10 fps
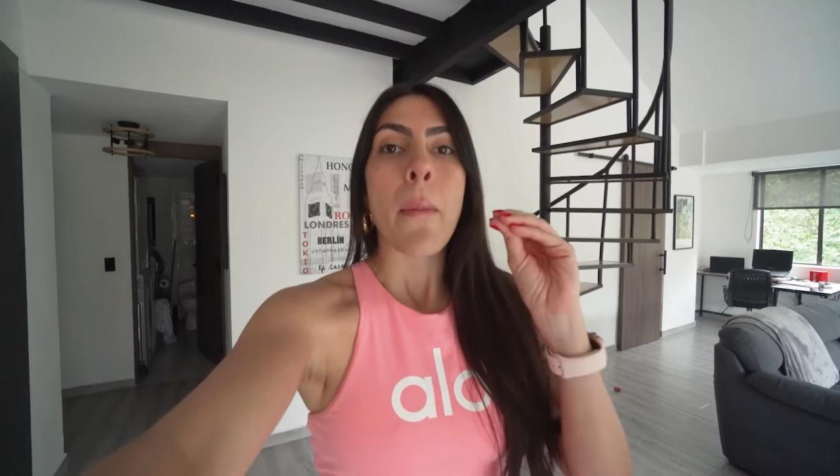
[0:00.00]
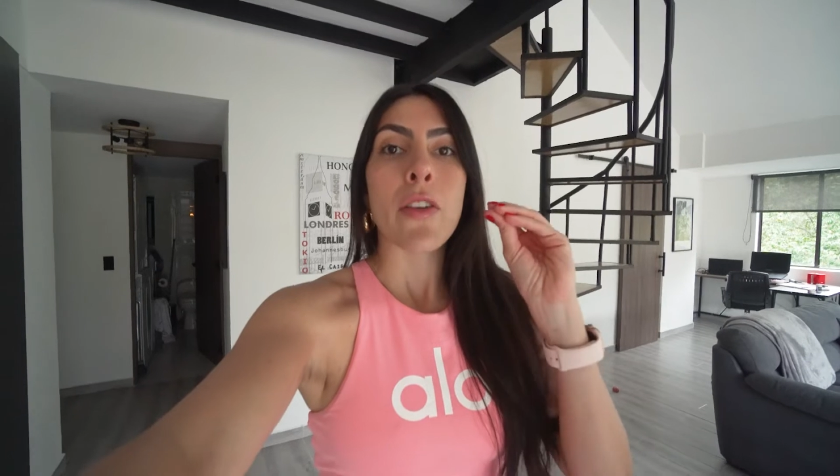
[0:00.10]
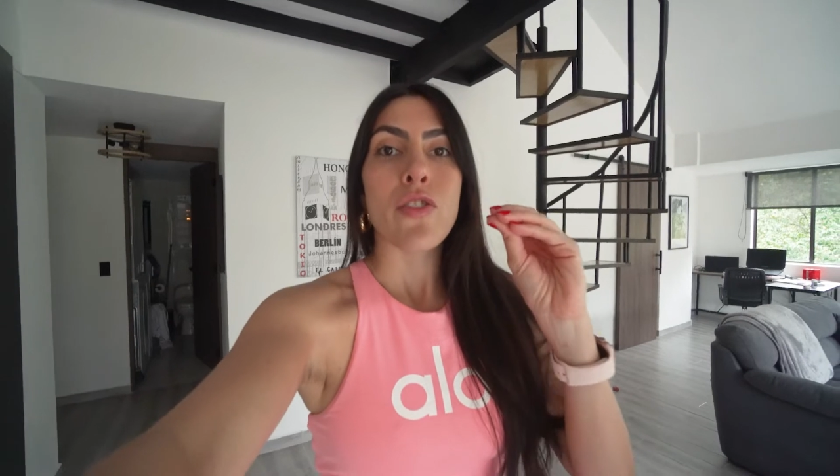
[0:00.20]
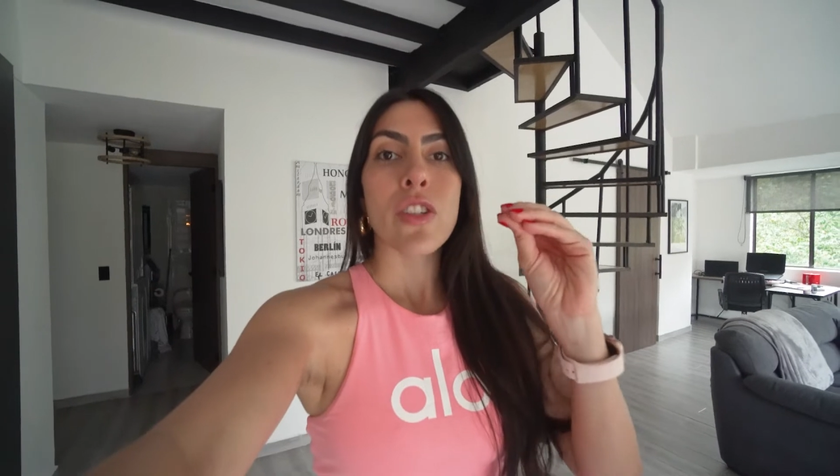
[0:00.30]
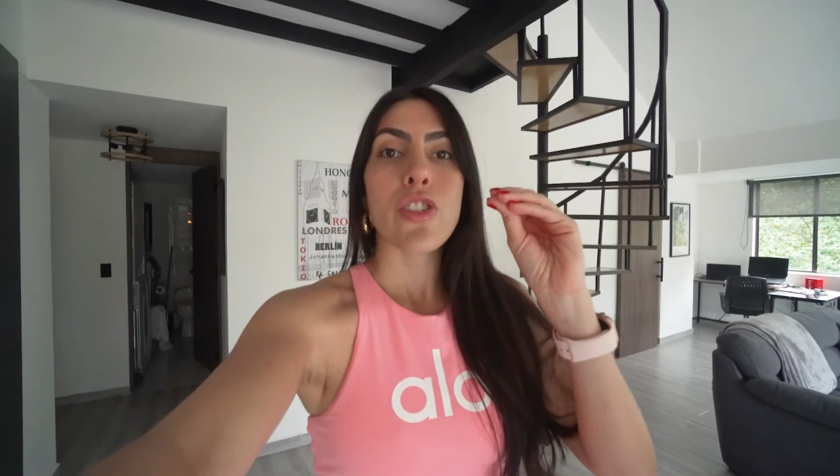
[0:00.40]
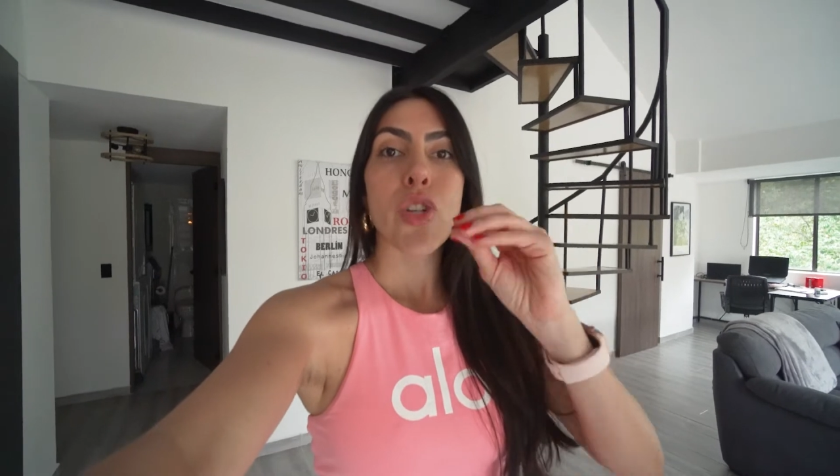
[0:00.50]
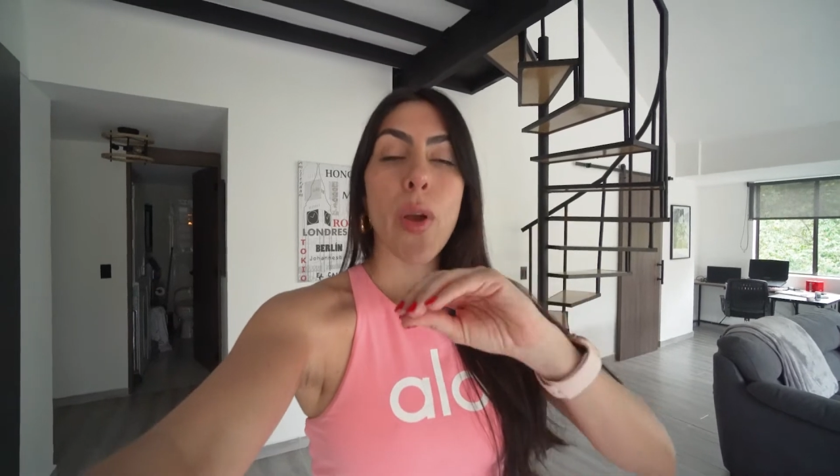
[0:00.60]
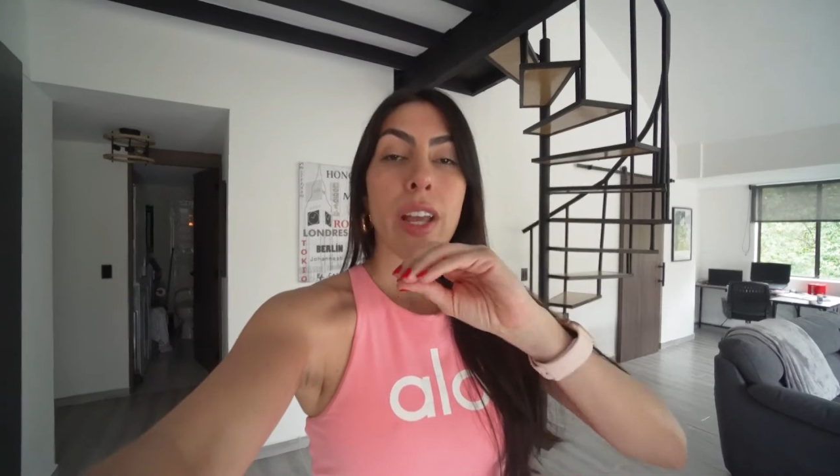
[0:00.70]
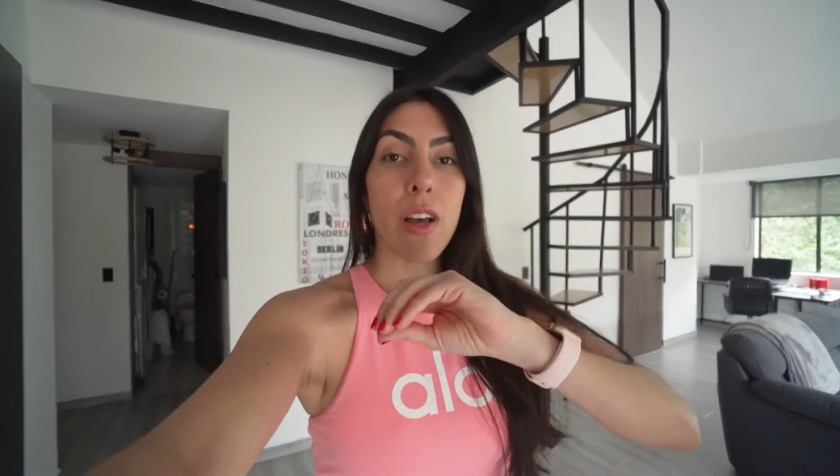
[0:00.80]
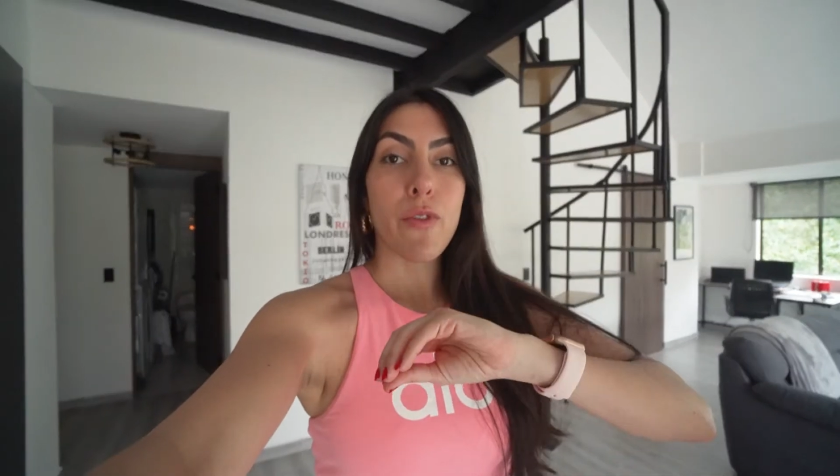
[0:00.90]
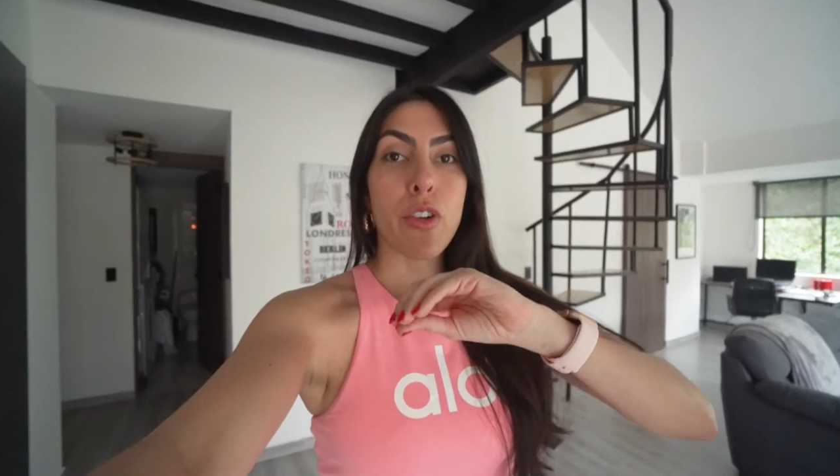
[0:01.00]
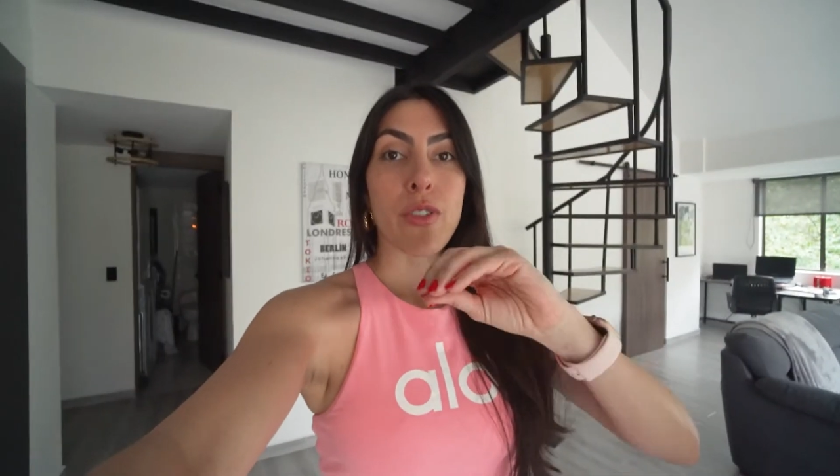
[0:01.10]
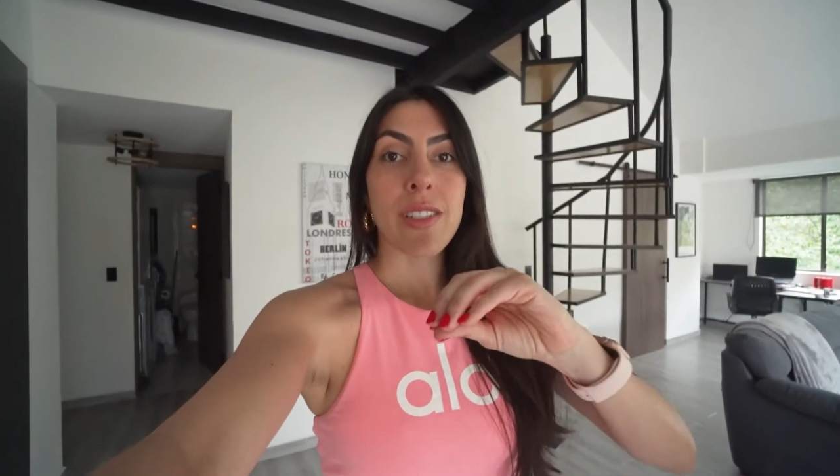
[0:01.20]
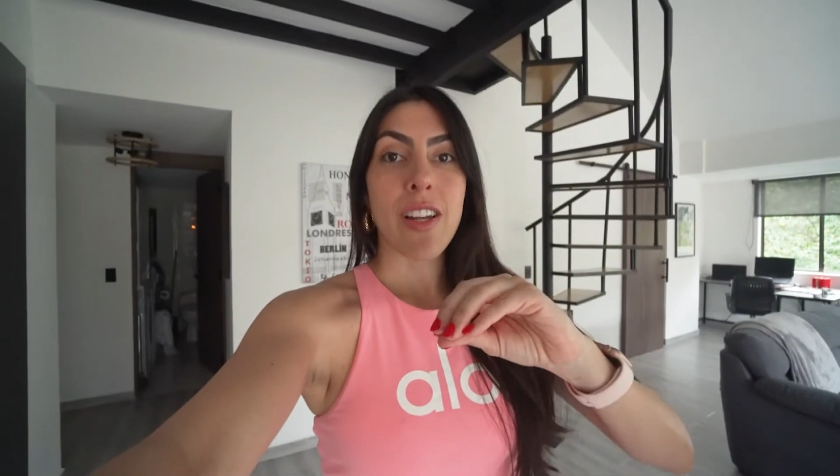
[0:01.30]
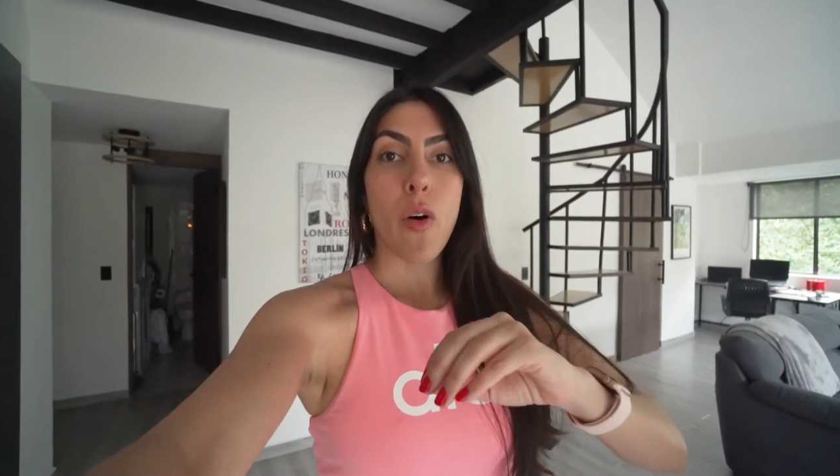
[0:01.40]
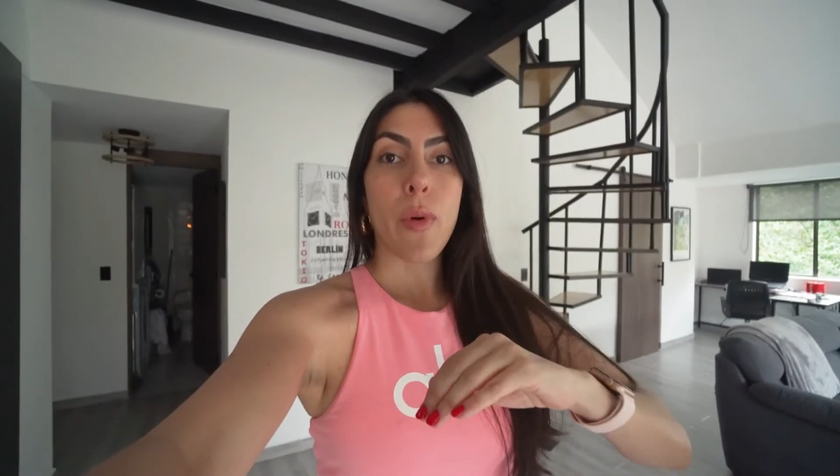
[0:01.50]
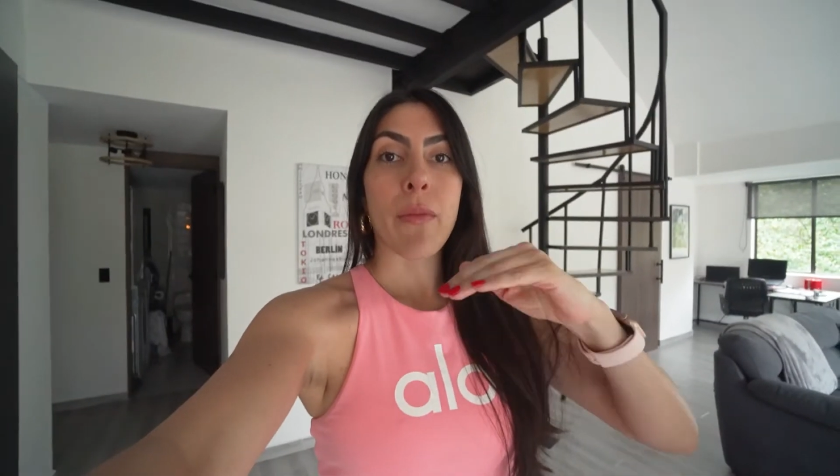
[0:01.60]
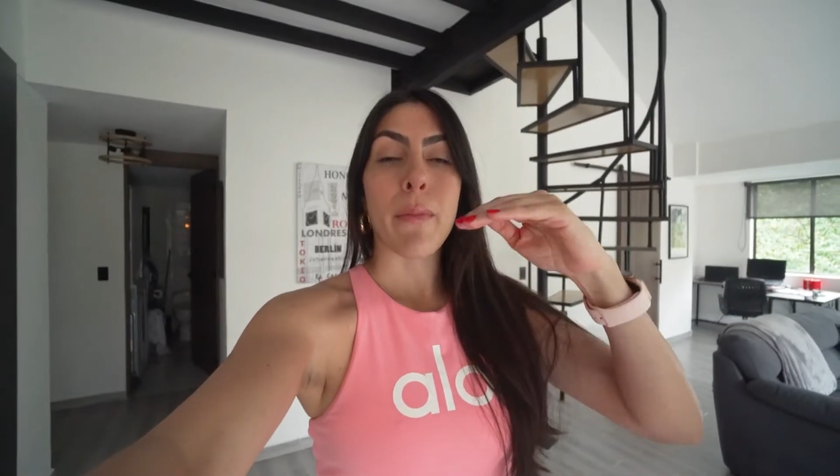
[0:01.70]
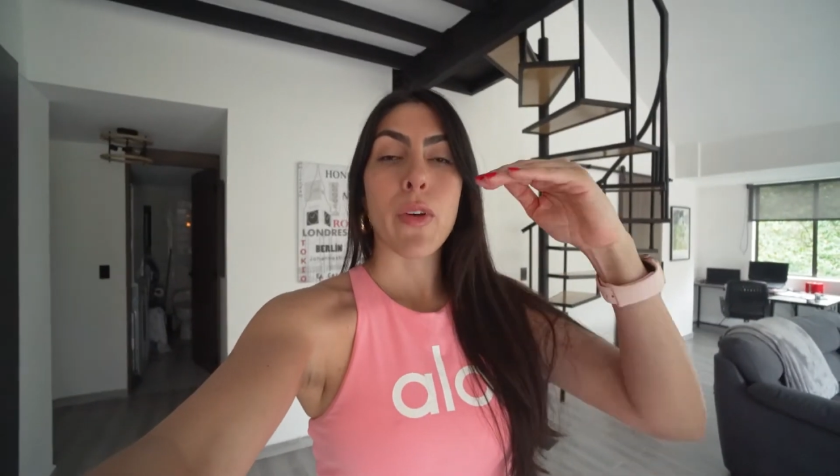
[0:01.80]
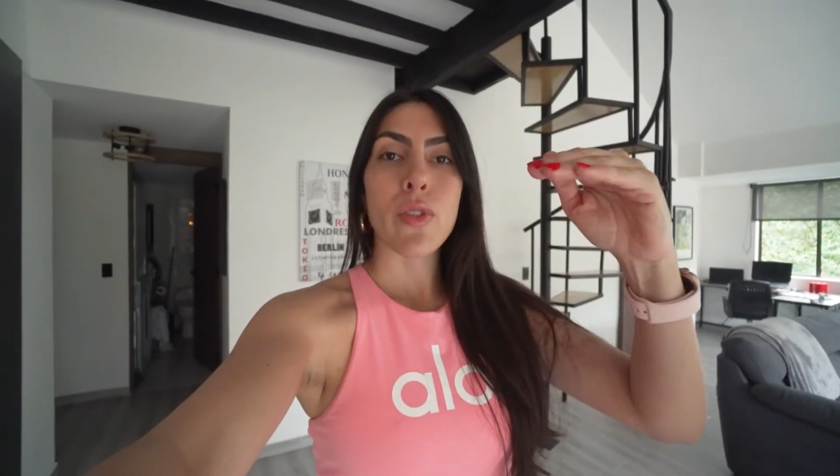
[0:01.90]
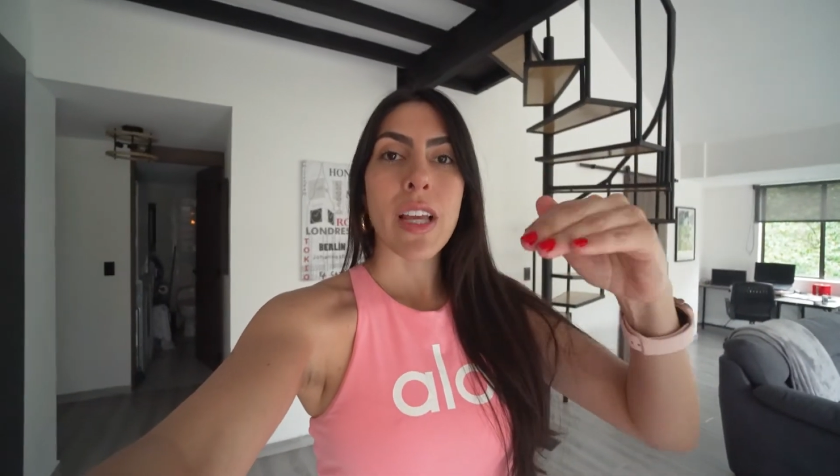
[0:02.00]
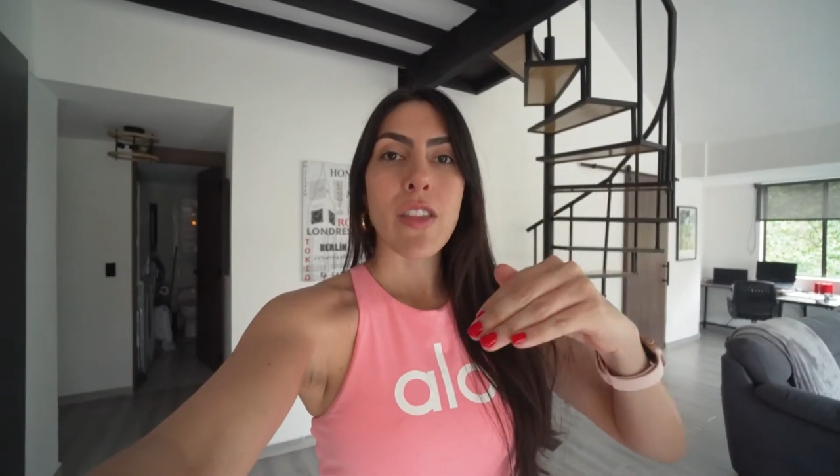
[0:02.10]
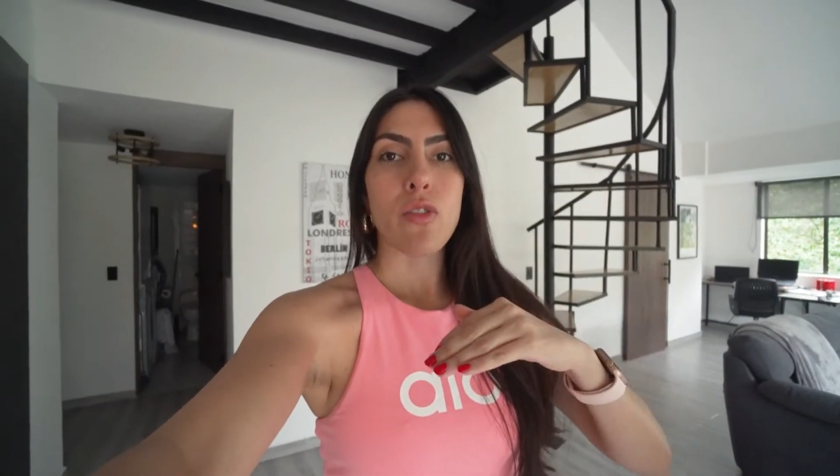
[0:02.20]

but just showing up for yourself and building